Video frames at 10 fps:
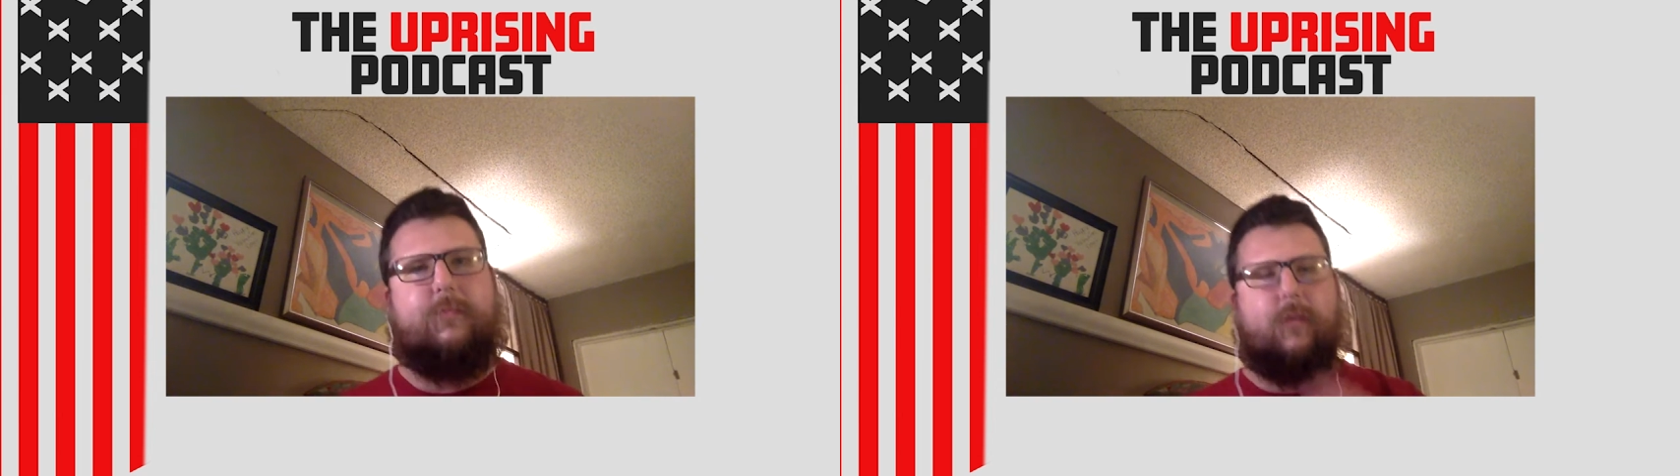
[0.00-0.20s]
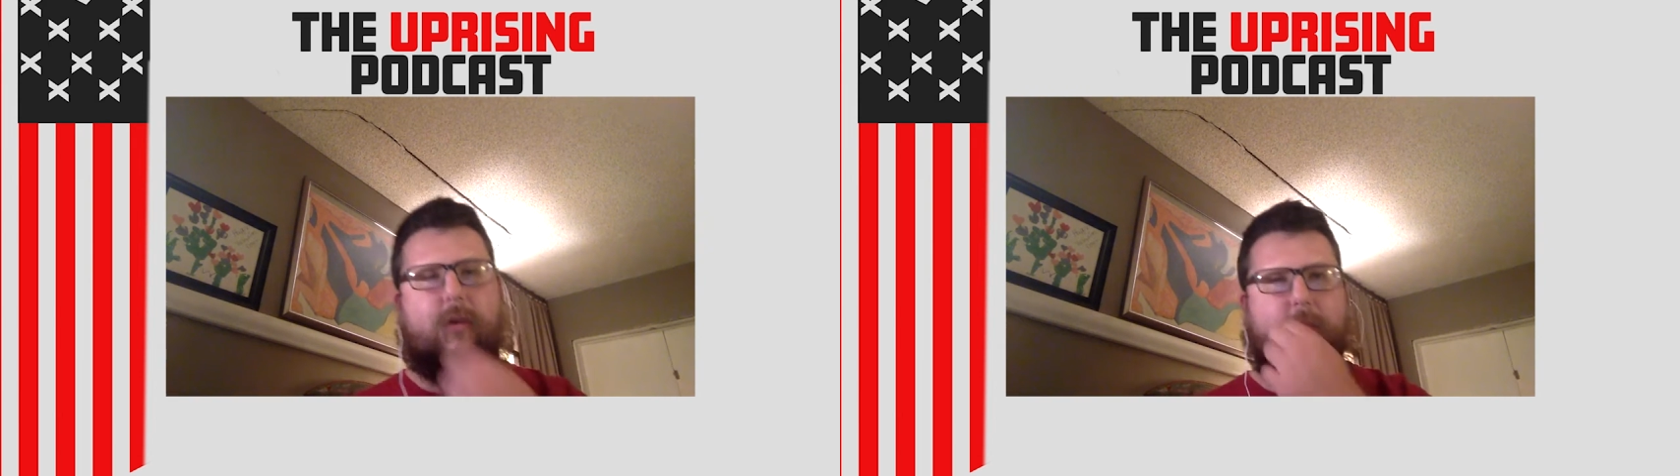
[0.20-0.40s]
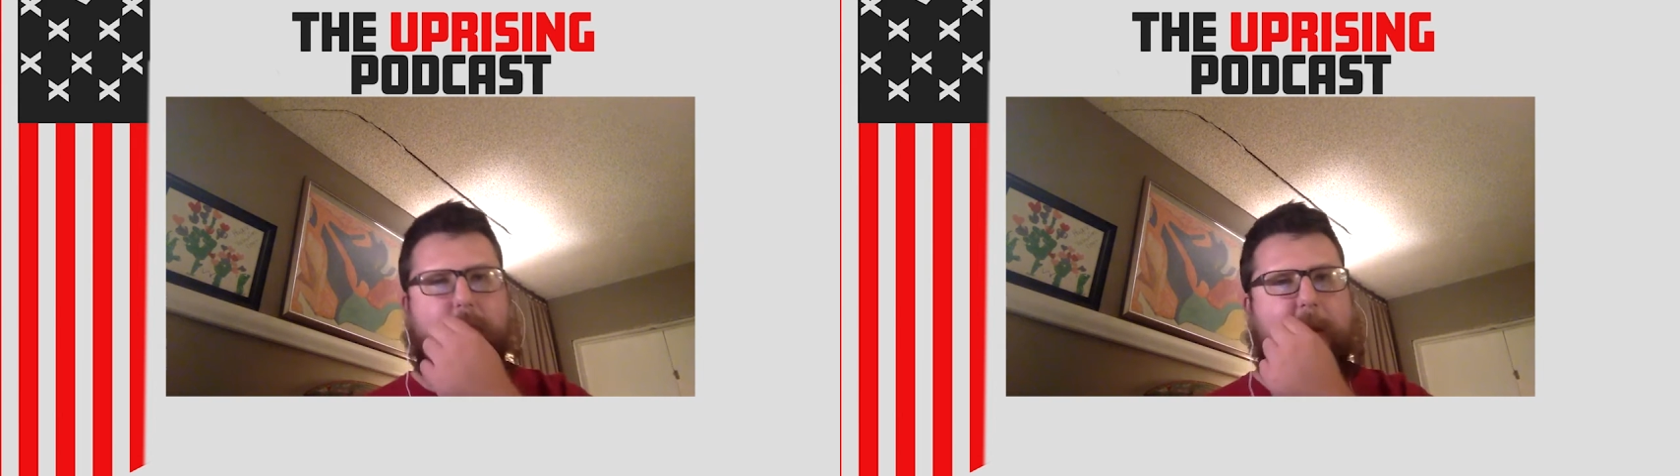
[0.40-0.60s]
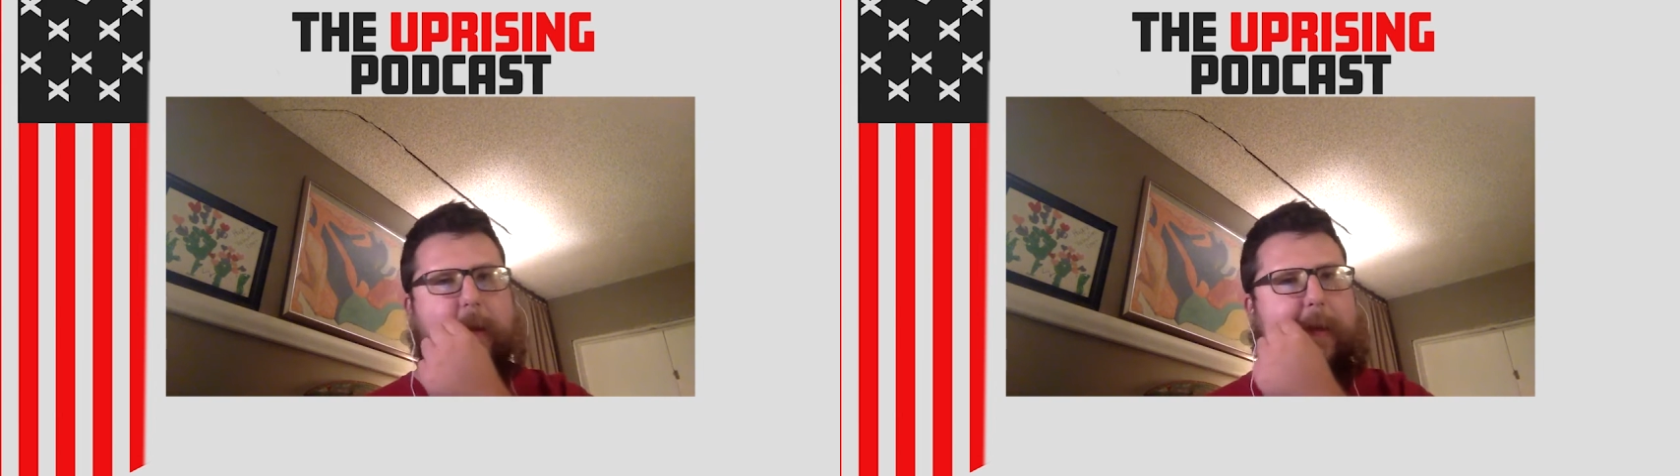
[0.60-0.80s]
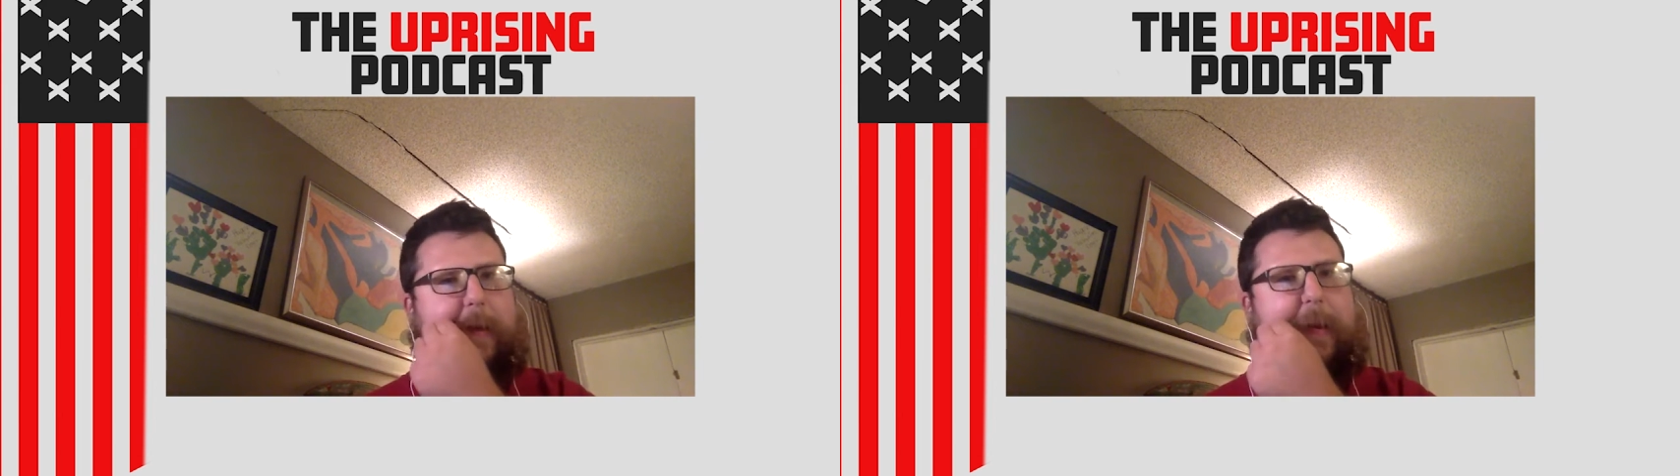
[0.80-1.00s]
we're going to
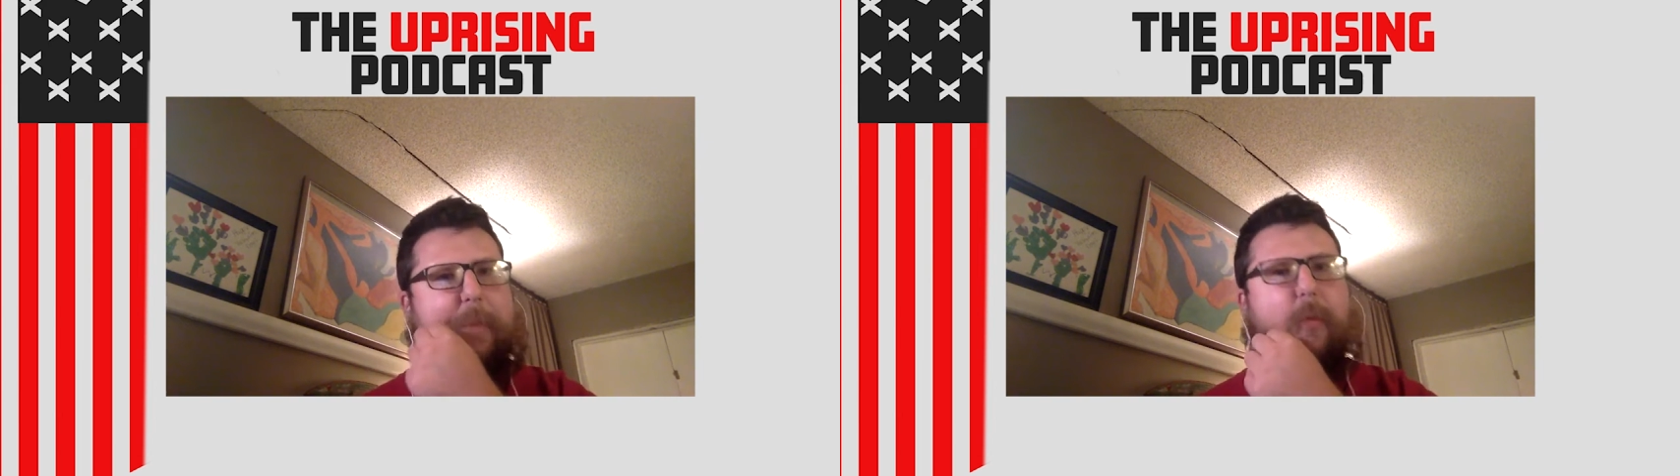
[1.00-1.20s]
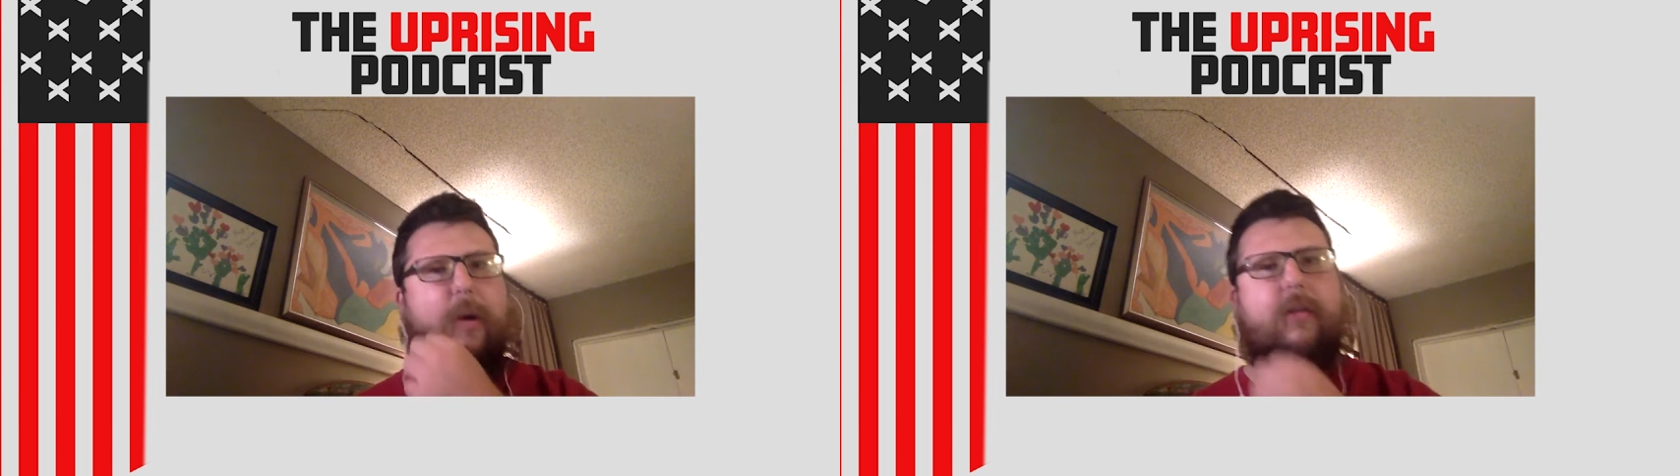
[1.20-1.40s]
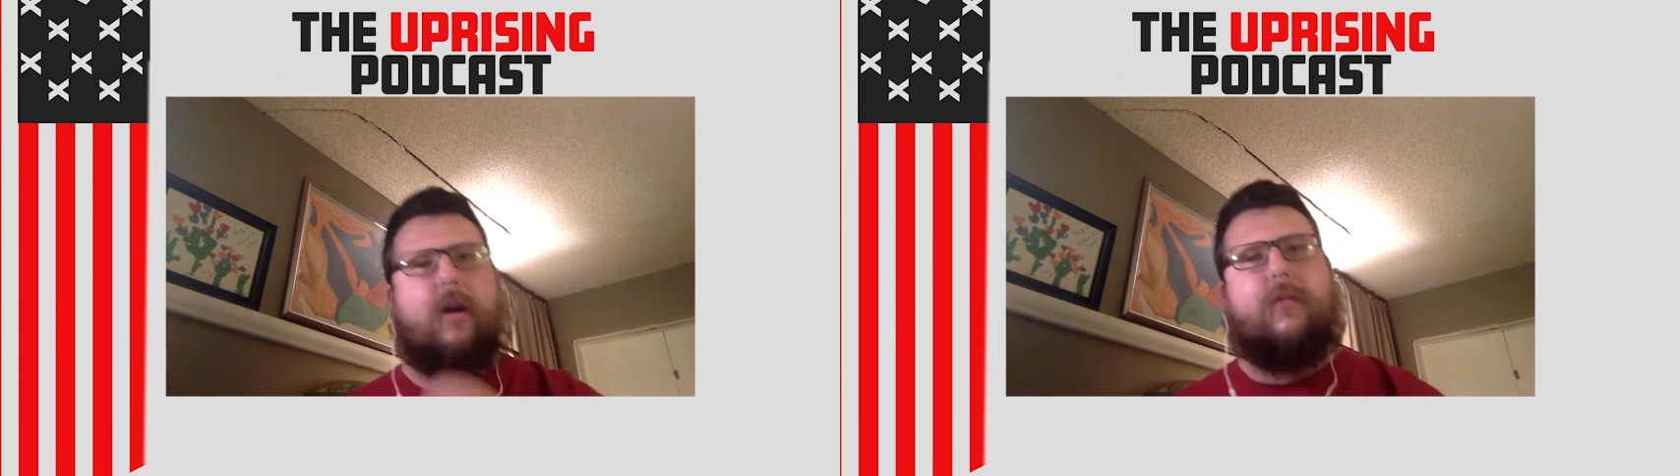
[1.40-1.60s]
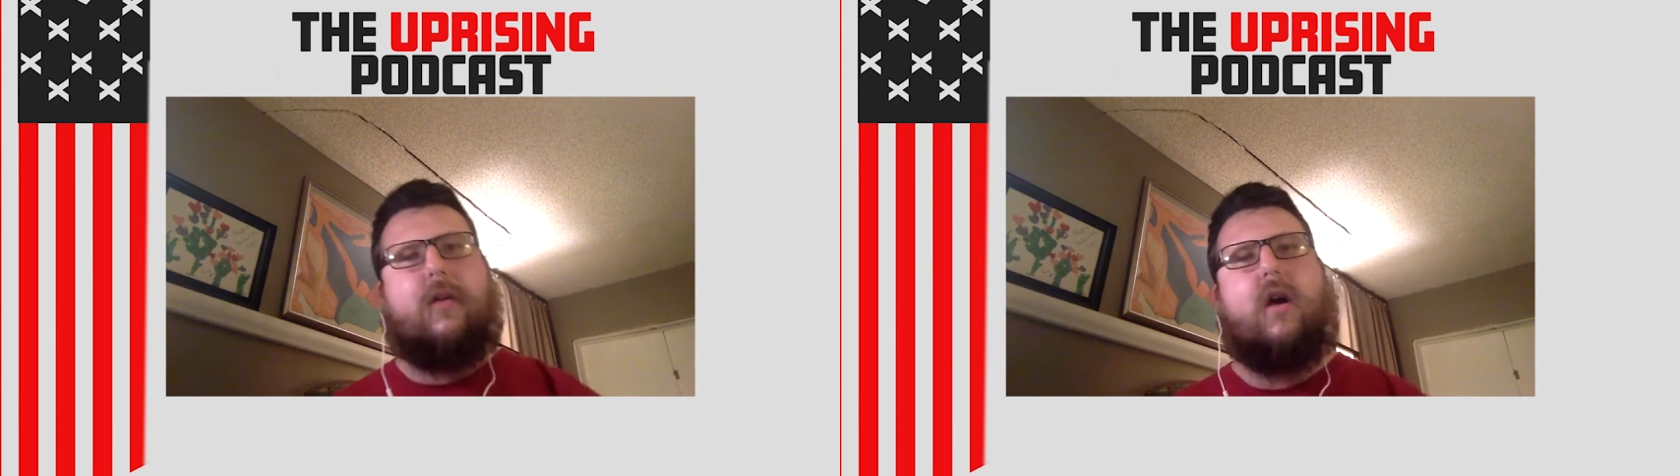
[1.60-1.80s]
take a couple of weeks off.